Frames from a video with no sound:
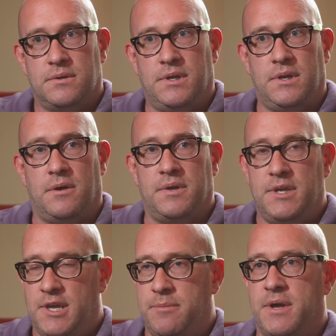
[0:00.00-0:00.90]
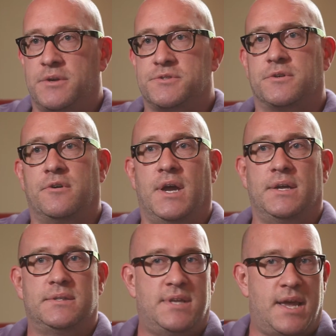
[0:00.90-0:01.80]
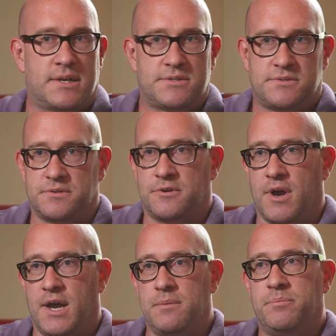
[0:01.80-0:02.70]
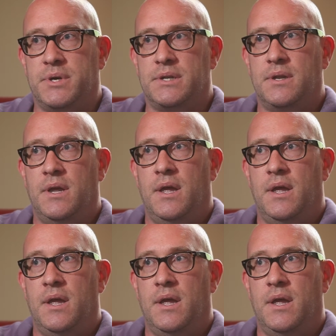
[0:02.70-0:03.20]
Emails are great, texts are great, but